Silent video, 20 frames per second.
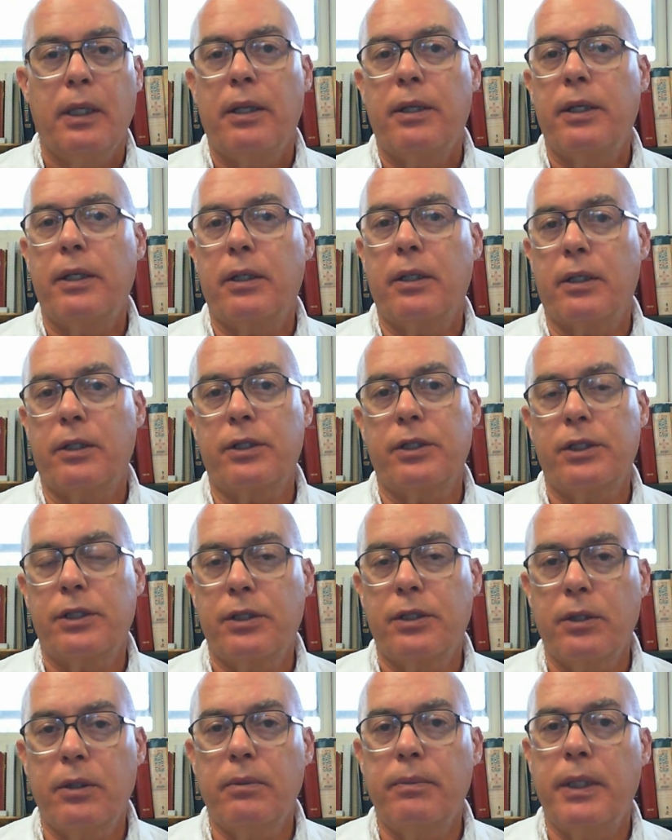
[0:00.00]
There are
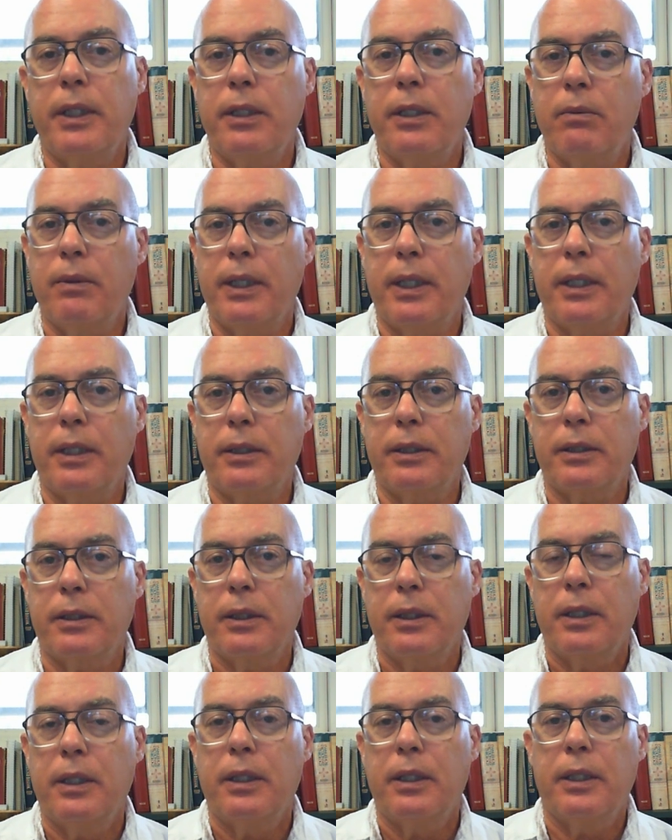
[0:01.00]
so many ways
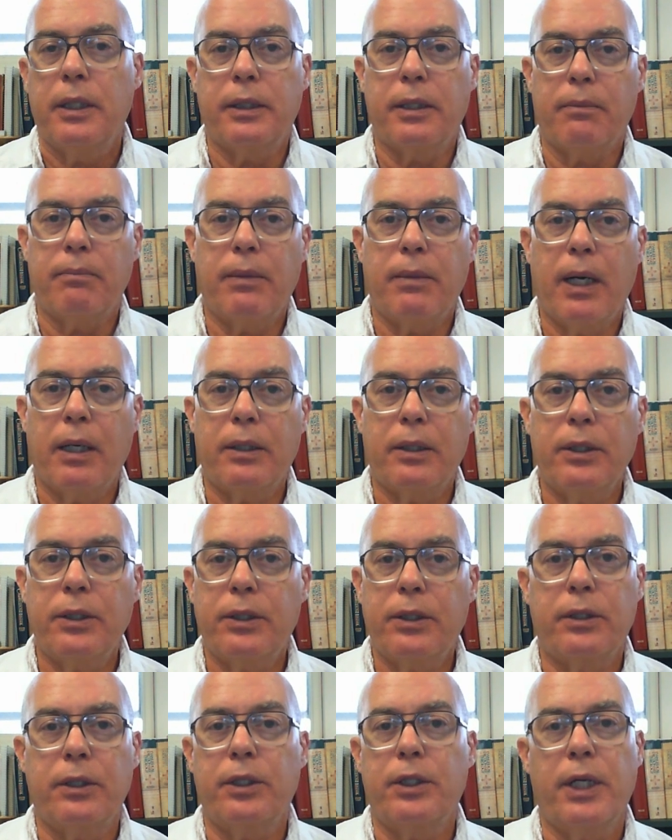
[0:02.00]
that the modern
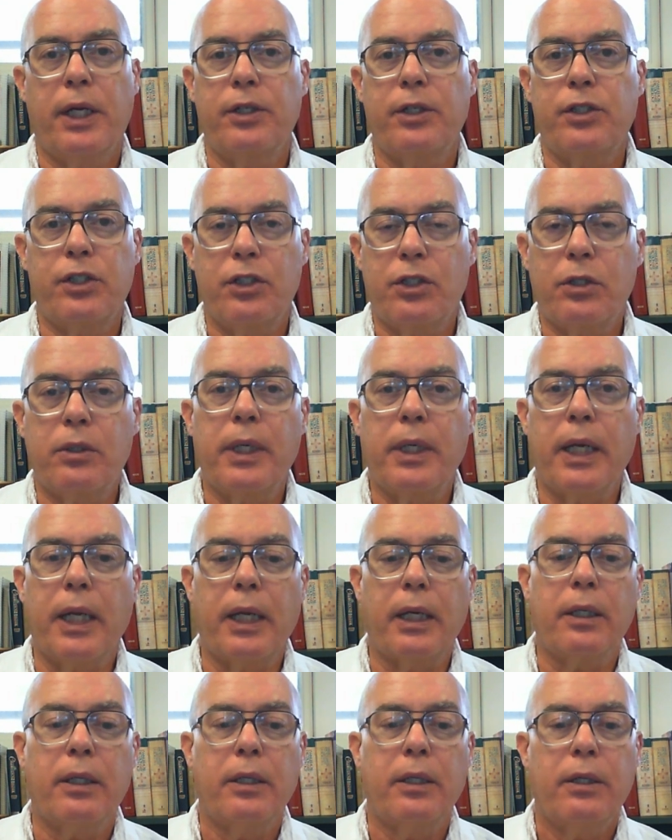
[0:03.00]
church has
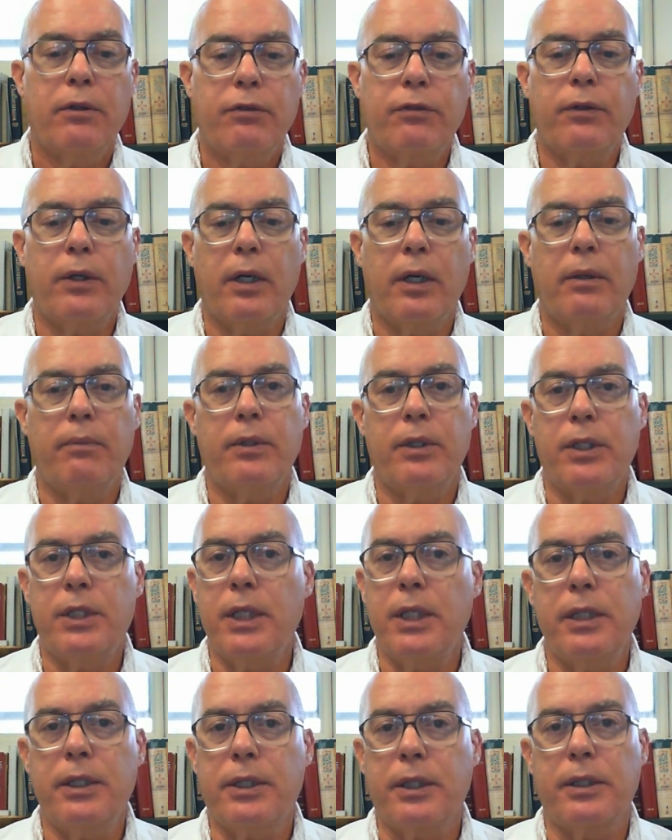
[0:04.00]
strayed from
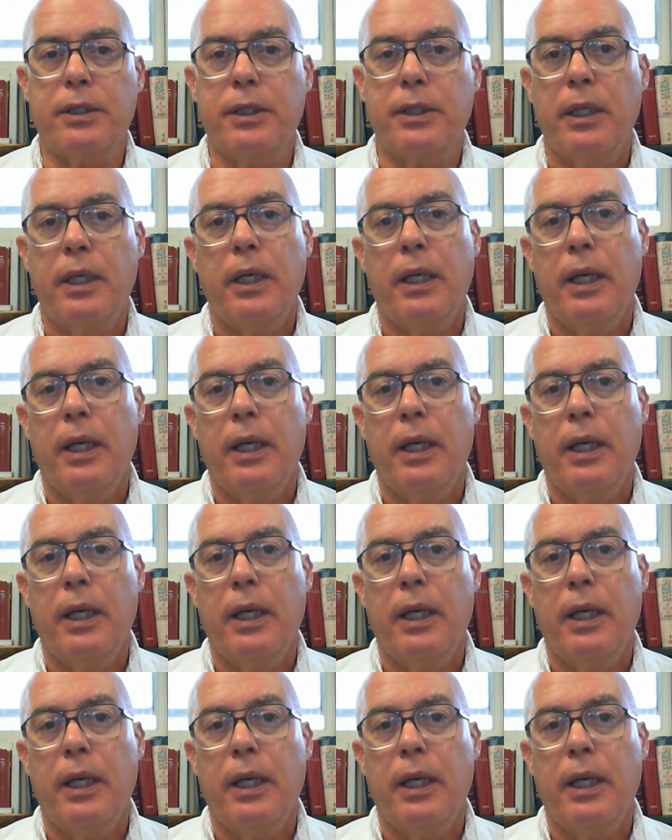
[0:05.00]
Jesus